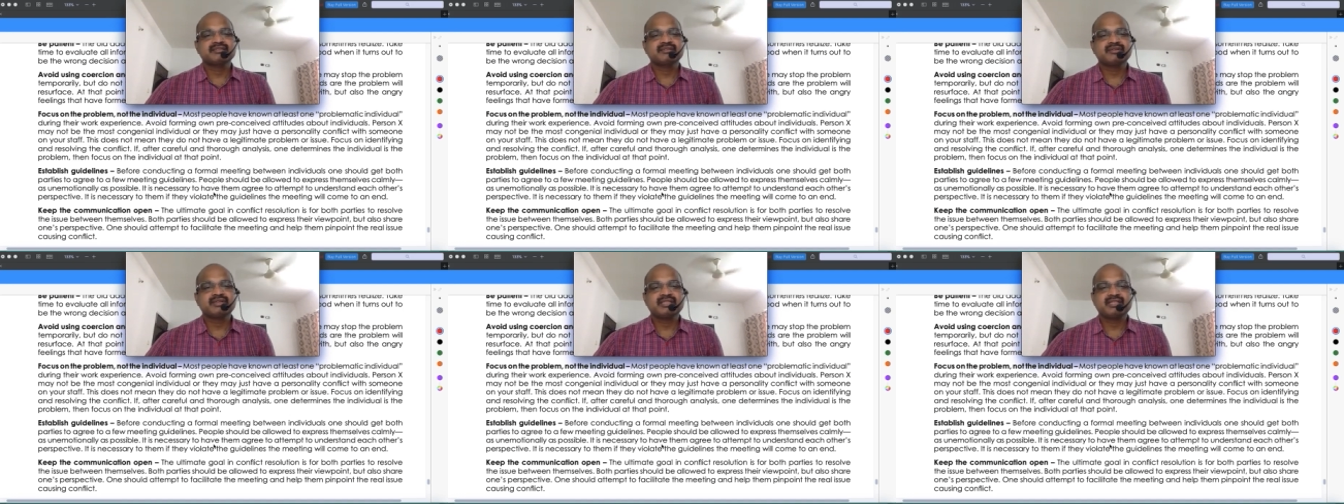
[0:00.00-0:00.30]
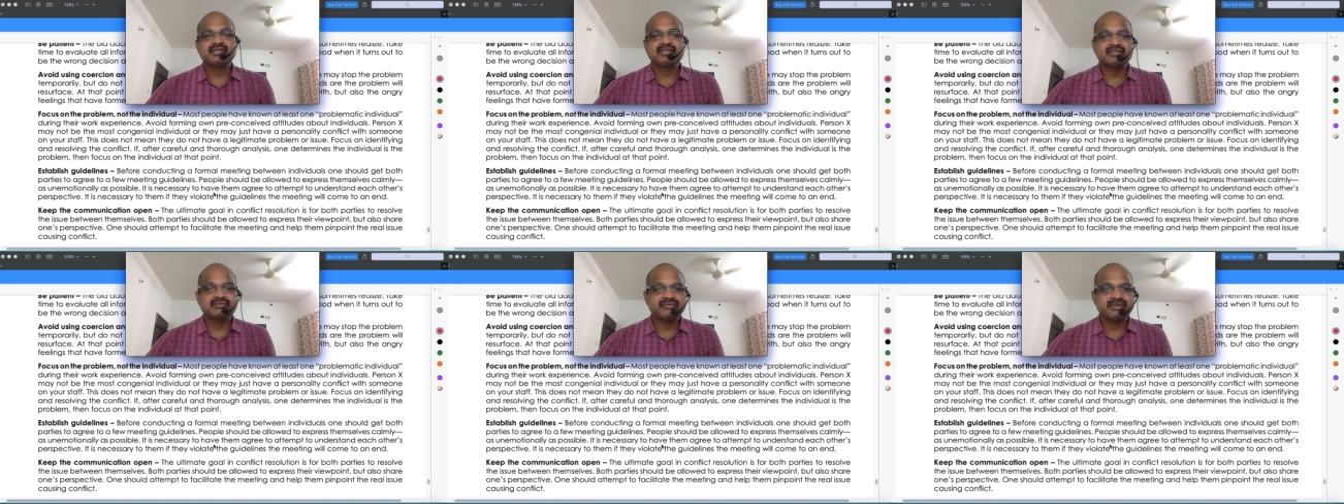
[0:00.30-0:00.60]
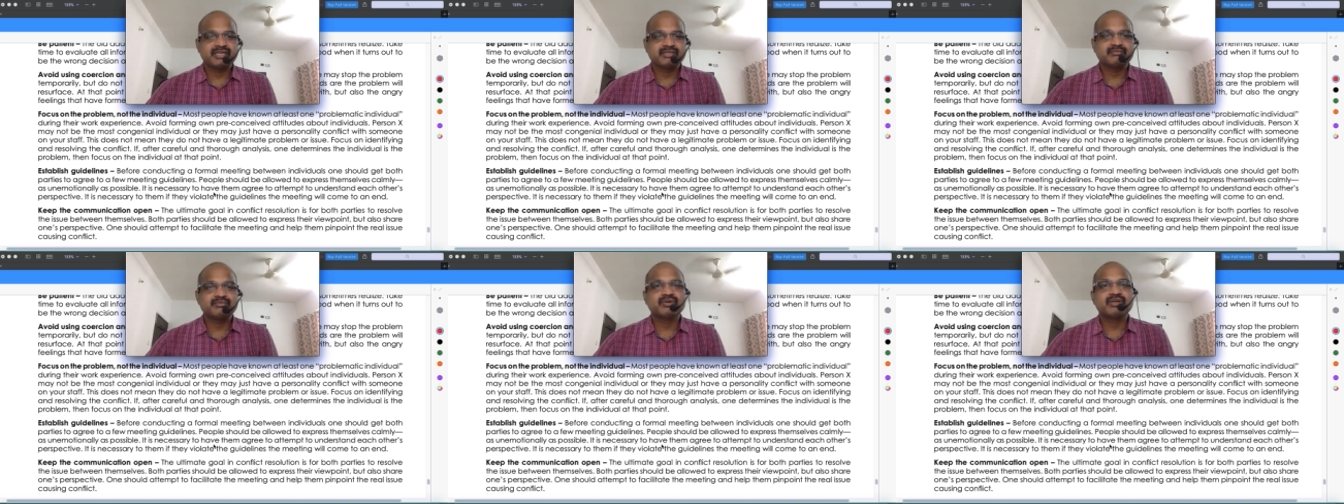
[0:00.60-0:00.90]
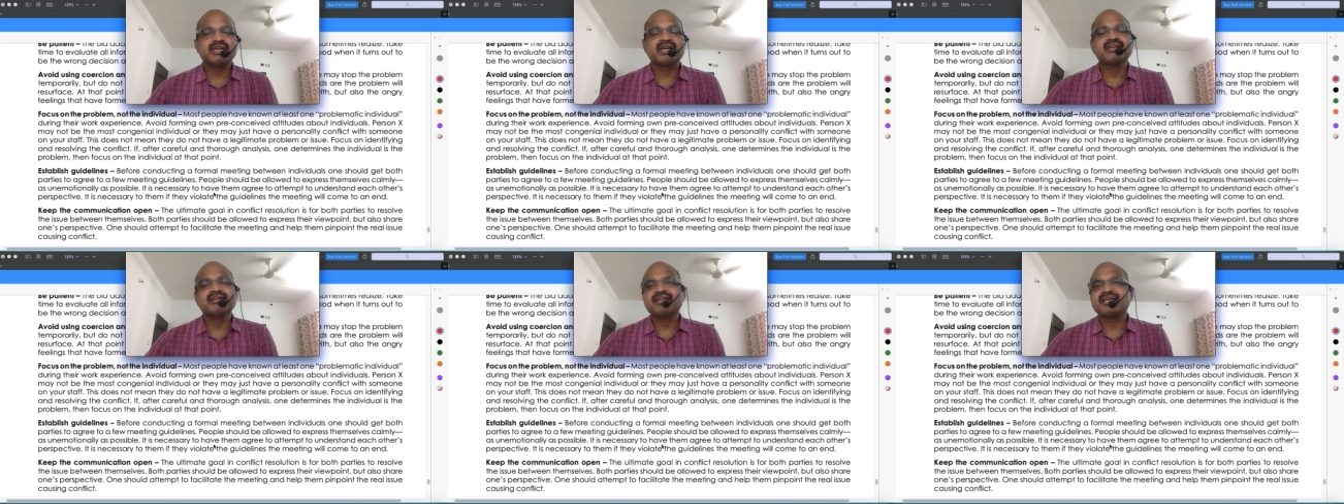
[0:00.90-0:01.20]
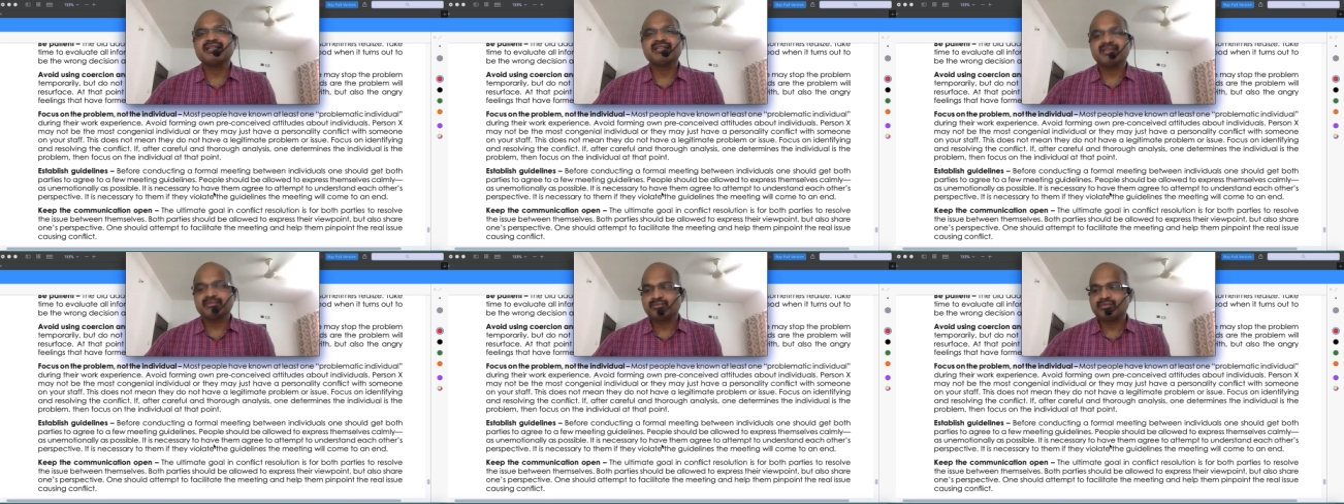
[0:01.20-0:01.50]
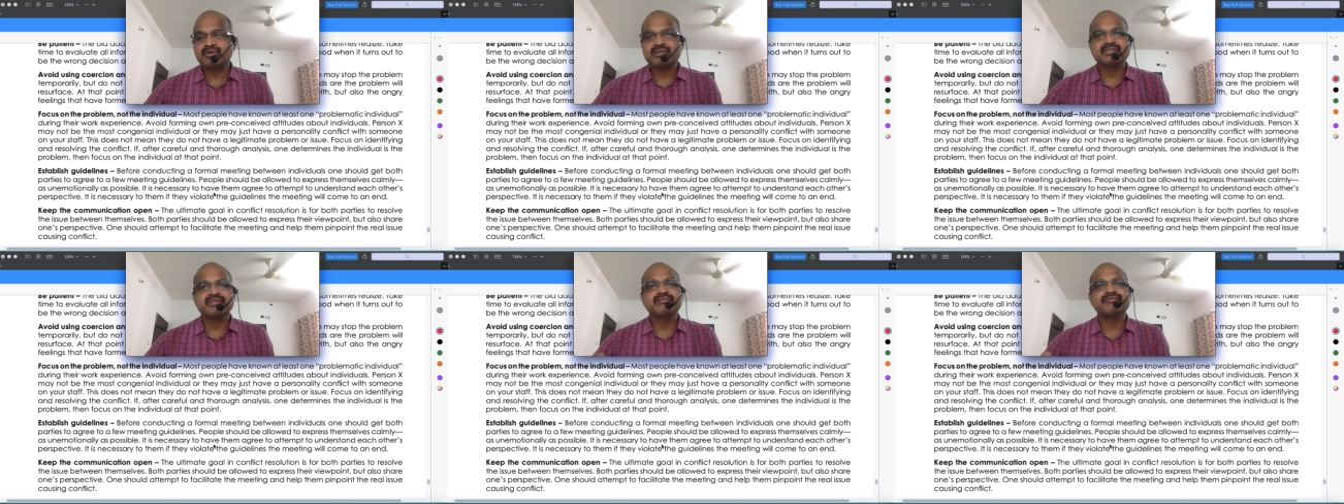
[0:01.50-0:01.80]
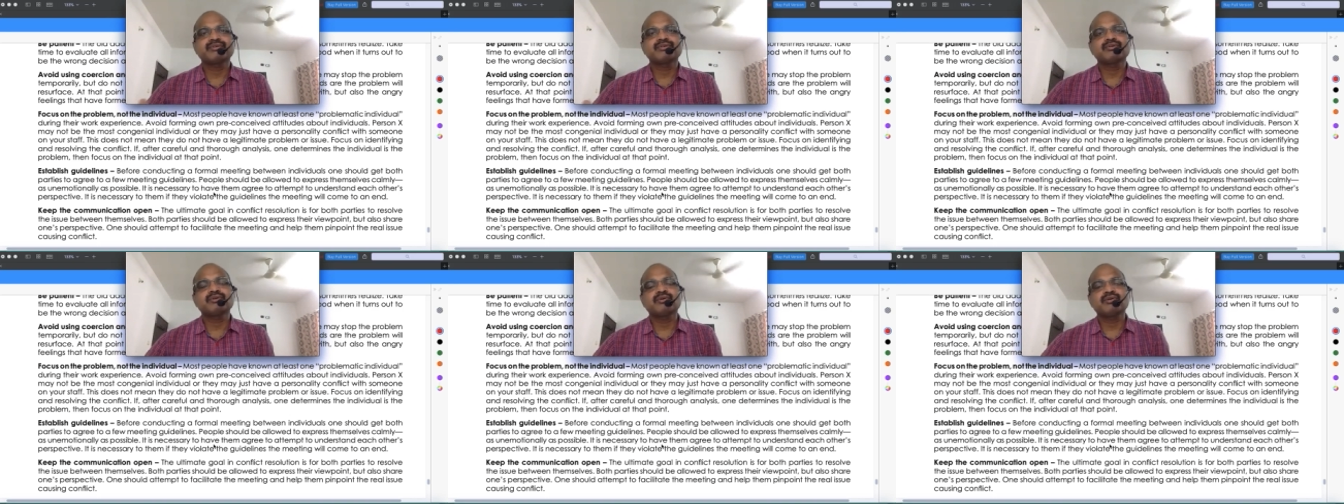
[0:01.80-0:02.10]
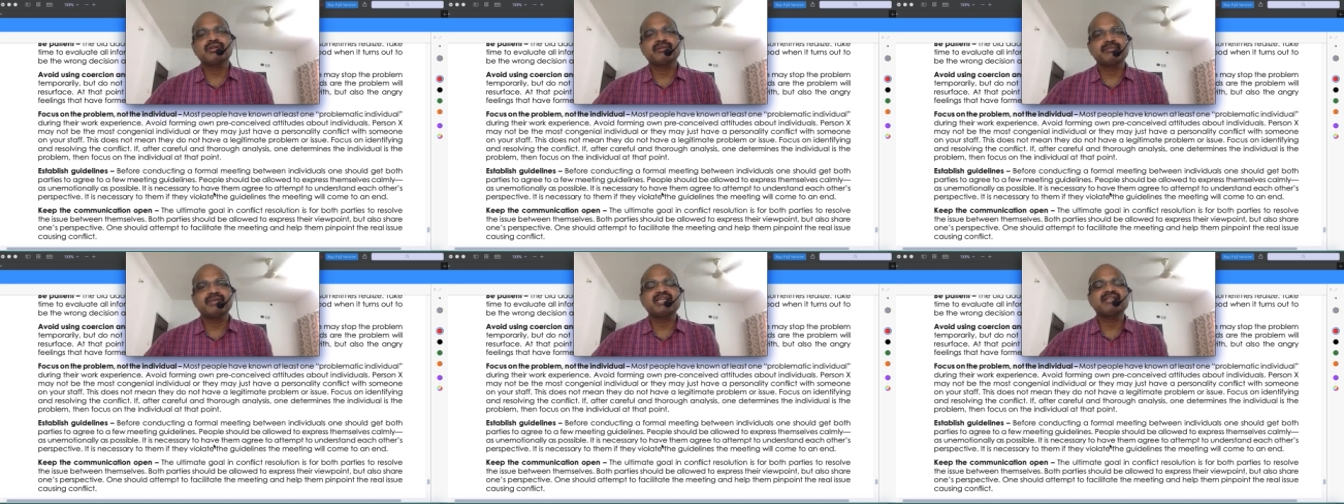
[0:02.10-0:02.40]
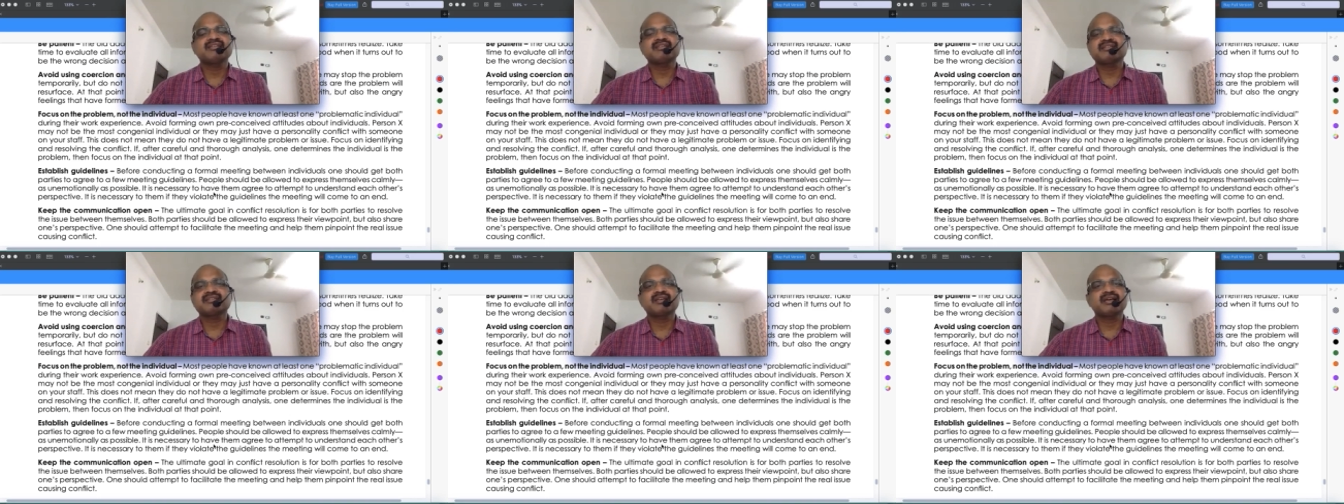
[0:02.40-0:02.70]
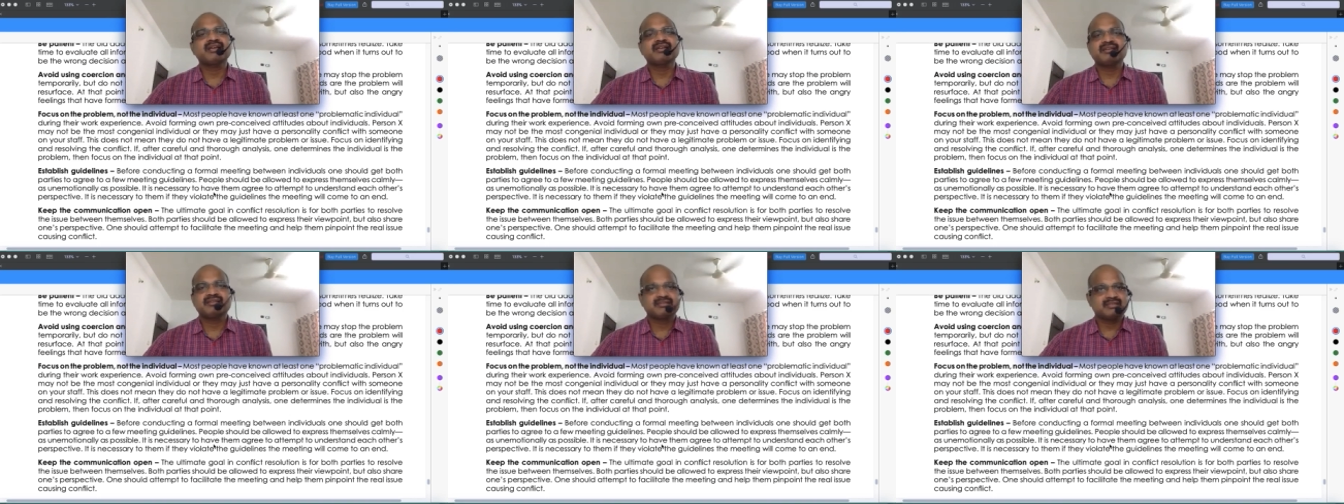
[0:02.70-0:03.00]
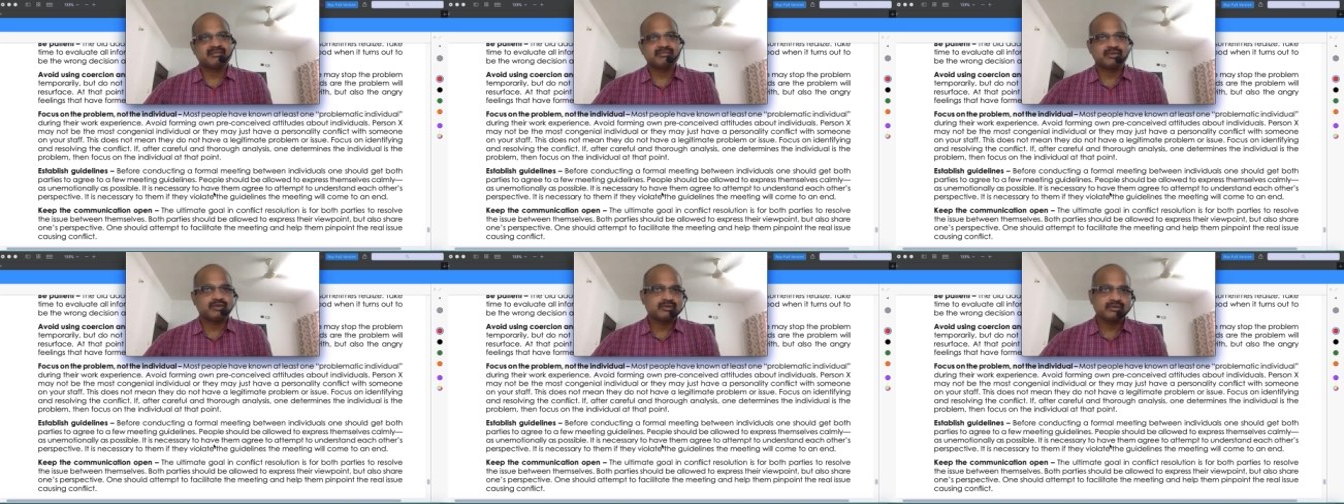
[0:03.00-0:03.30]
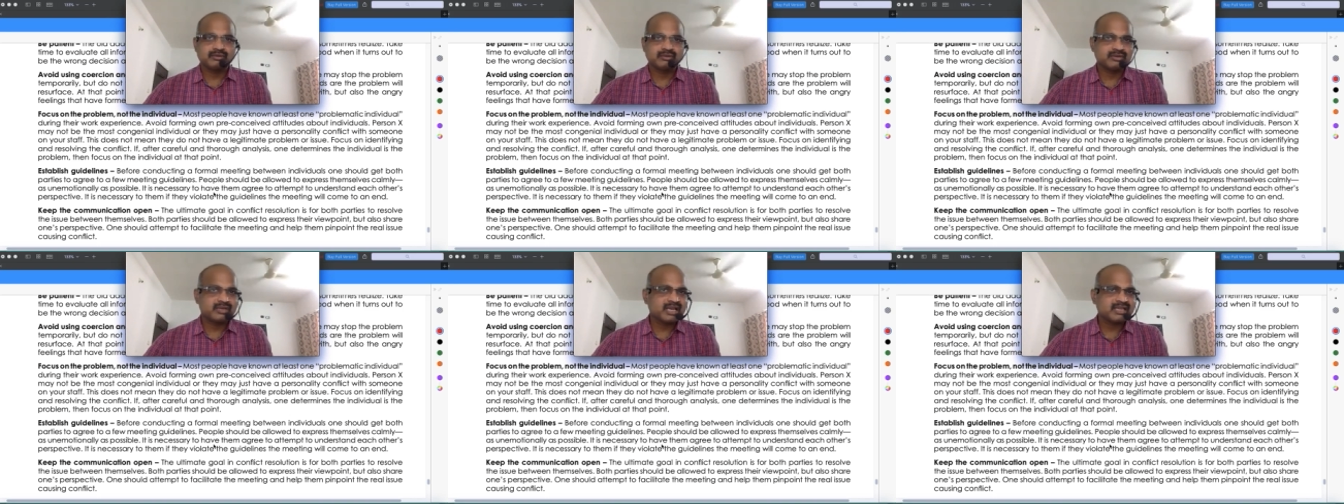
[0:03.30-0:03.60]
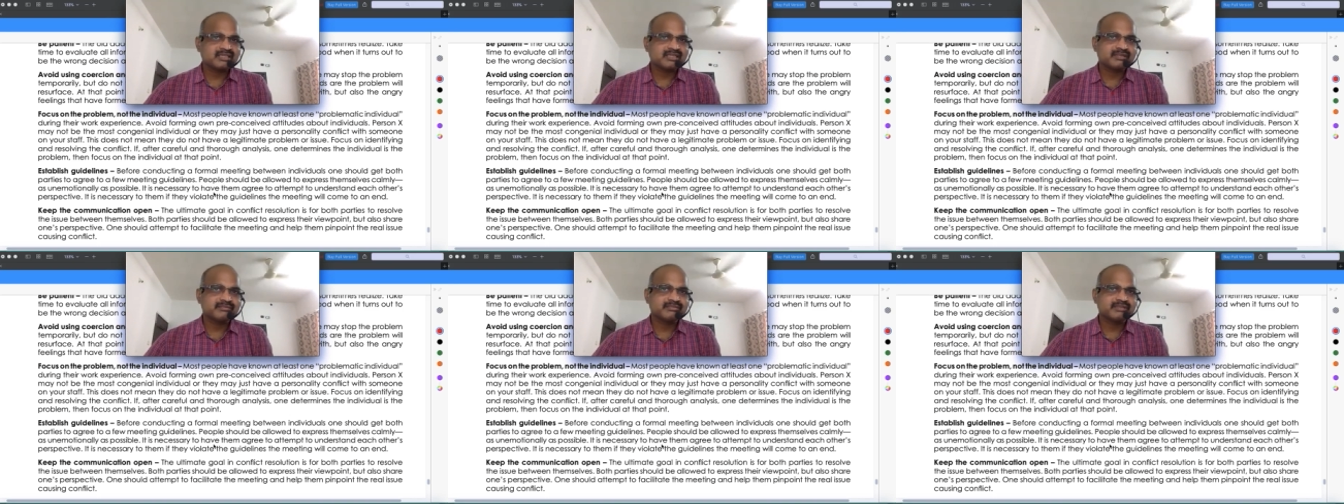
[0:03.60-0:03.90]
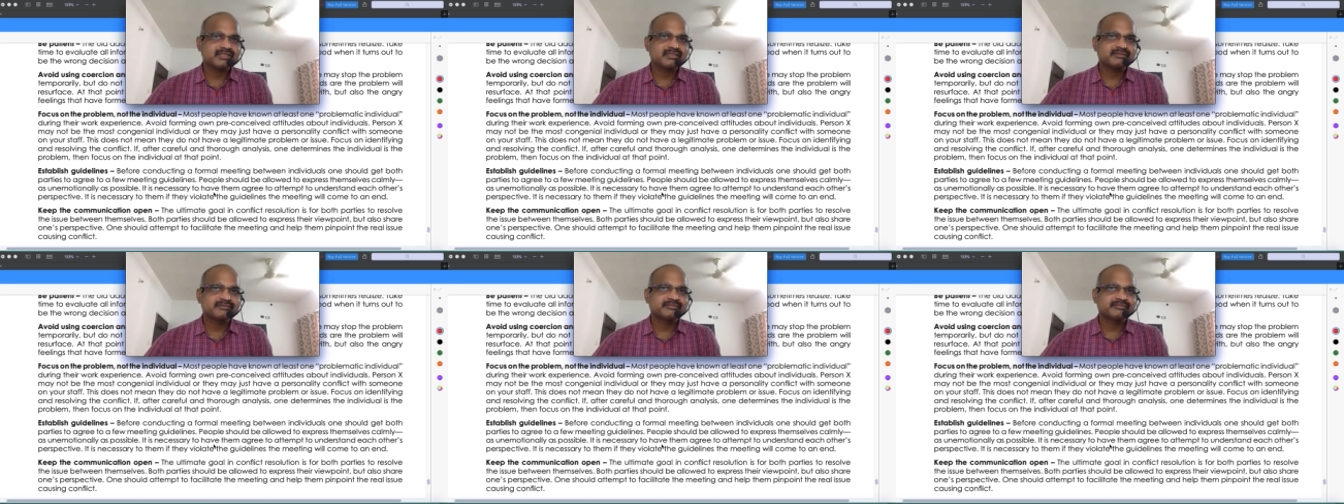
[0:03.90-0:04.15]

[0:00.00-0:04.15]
okay that is very important and tell them boss if you don't meet these guidelines i'm not going to accept